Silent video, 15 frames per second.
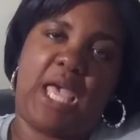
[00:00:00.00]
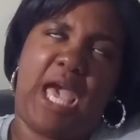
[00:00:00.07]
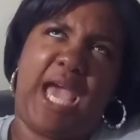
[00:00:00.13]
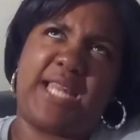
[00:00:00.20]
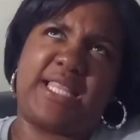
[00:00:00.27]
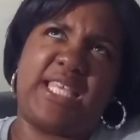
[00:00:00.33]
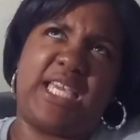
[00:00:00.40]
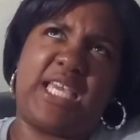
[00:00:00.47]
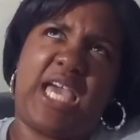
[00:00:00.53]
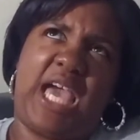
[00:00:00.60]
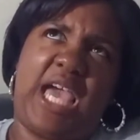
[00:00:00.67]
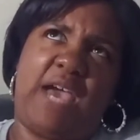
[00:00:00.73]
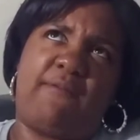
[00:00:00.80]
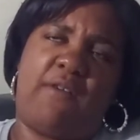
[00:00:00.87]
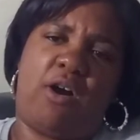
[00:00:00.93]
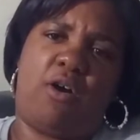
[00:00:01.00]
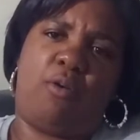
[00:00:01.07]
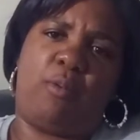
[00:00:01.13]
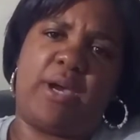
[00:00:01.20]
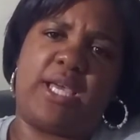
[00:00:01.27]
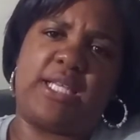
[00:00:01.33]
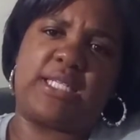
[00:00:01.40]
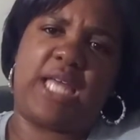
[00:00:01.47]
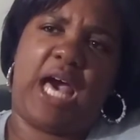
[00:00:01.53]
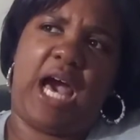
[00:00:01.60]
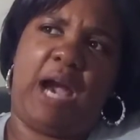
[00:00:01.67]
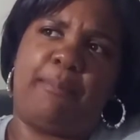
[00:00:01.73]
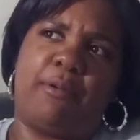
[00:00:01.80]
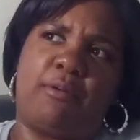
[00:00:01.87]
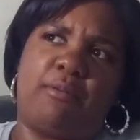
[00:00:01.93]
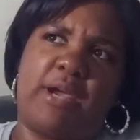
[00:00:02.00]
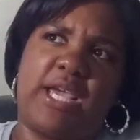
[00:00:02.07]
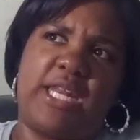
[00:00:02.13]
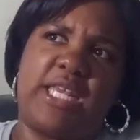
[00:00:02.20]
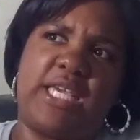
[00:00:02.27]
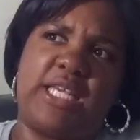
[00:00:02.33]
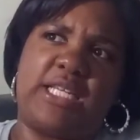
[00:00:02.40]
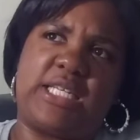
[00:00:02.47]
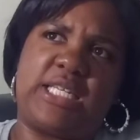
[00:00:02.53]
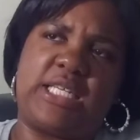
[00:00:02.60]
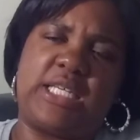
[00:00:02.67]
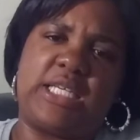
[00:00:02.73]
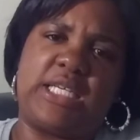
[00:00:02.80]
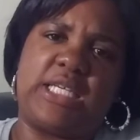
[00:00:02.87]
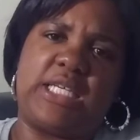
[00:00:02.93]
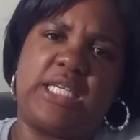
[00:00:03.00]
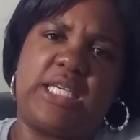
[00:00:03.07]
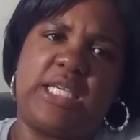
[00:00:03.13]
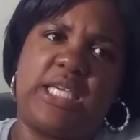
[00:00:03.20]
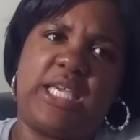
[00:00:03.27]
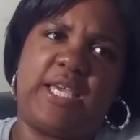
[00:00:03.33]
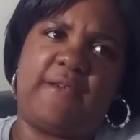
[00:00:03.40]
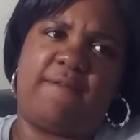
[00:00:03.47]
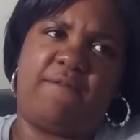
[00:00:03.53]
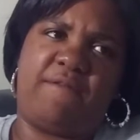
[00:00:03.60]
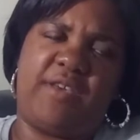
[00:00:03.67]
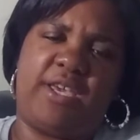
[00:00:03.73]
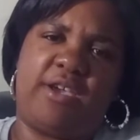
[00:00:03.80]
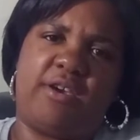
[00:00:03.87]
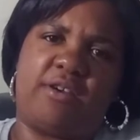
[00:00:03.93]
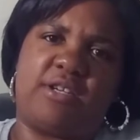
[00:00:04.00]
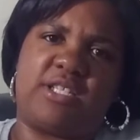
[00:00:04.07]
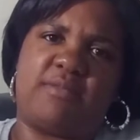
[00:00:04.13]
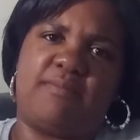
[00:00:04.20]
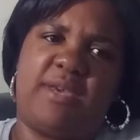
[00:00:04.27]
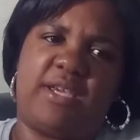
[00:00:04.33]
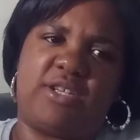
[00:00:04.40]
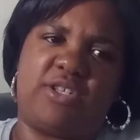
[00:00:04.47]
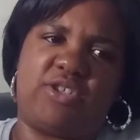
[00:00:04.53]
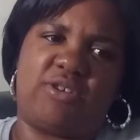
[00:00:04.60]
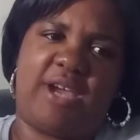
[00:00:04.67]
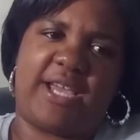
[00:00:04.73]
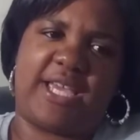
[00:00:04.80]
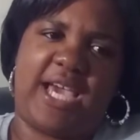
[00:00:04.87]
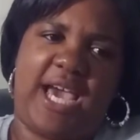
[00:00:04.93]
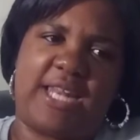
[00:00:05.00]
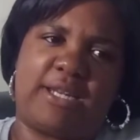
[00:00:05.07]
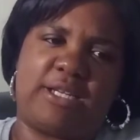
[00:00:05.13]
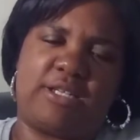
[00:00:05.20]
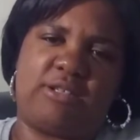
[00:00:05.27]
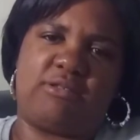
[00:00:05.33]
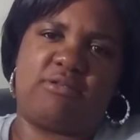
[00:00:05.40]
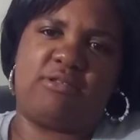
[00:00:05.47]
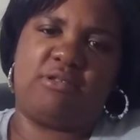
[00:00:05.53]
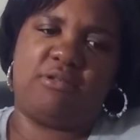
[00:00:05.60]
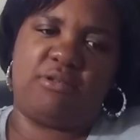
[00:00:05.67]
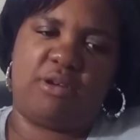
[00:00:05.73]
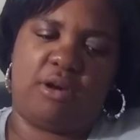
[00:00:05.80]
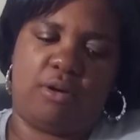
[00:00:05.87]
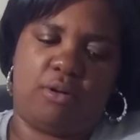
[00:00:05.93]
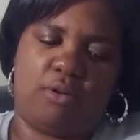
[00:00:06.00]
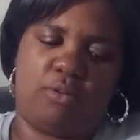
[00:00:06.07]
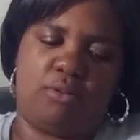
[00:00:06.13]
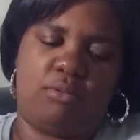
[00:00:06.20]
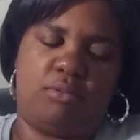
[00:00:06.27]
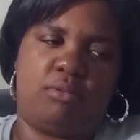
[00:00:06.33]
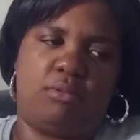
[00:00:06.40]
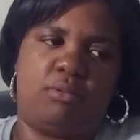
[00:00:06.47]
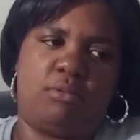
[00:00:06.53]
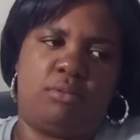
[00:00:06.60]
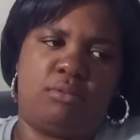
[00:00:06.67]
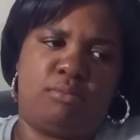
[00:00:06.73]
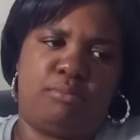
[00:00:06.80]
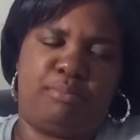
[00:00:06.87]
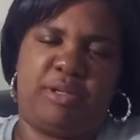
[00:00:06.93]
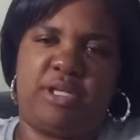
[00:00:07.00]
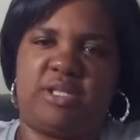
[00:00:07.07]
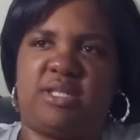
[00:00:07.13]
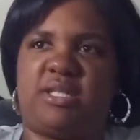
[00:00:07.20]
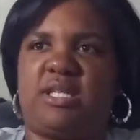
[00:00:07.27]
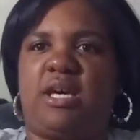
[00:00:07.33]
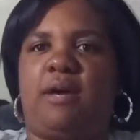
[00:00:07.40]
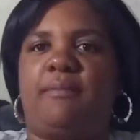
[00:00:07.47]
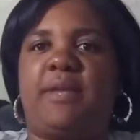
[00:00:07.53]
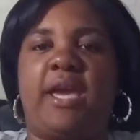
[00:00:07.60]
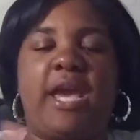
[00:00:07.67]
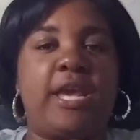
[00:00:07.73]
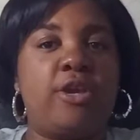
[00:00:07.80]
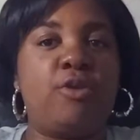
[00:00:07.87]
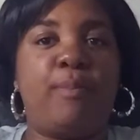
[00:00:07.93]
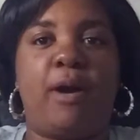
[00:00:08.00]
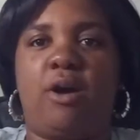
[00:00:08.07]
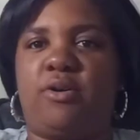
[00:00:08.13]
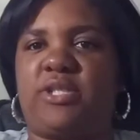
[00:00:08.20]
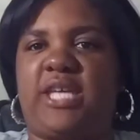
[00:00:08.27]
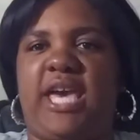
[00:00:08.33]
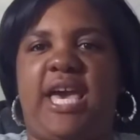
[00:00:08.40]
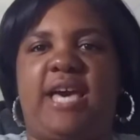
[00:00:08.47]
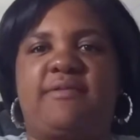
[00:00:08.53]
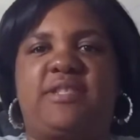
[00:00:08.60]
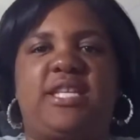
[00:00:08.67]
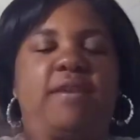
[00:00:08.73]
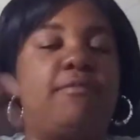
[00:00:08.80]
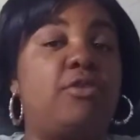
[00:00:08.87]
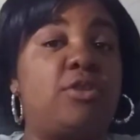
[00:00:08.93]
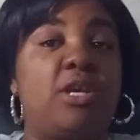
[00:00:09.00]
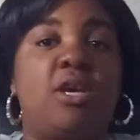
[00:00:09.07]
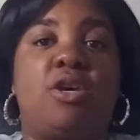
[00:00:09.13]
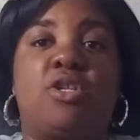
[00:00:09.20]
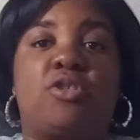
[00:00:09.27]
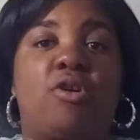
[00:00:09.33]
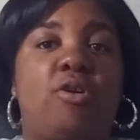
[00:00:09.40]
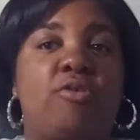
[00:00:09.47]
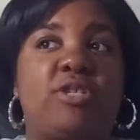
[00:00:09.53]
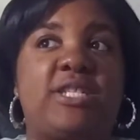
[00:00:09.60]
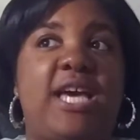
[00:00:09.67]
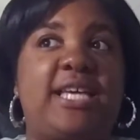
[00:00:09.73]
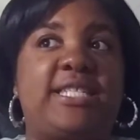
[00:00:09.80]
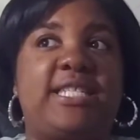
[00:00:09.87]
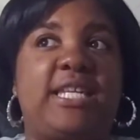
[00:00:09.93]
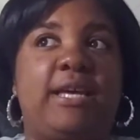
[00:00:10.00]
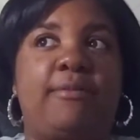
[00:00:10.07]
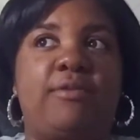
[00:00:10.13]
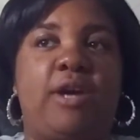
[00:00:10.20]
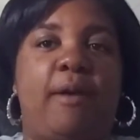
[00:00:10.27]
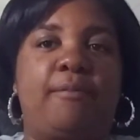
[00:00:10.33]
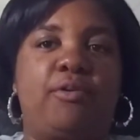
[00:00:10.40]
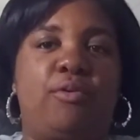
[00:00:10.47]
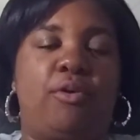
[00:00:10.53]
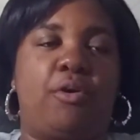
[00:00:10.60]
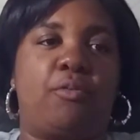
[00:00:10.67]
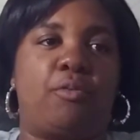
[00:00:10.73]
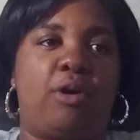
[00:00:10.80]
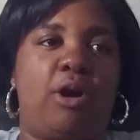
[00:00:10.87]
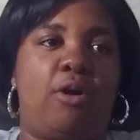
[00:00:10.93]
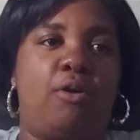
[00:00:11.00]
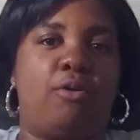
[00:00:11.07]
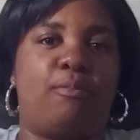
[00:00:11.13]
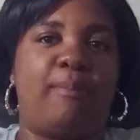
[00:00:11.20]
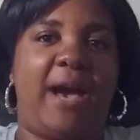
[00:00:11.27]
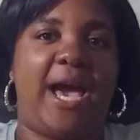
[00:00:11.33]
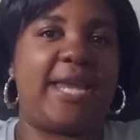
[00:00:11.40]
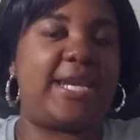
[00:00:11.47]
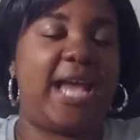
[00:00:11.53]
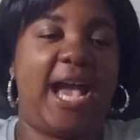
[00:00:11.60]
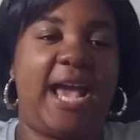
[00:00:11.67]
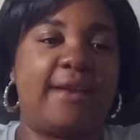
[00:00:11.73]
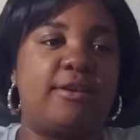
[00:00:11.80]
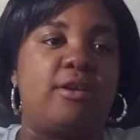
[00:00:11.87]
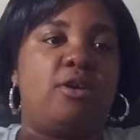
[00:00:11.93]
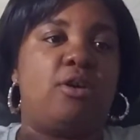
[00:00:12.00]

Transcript: I think I have always operated in fear, just making sure I got to, you know, put some there. And you're supposed to have savings. So it's not saying I'm doing wrong by not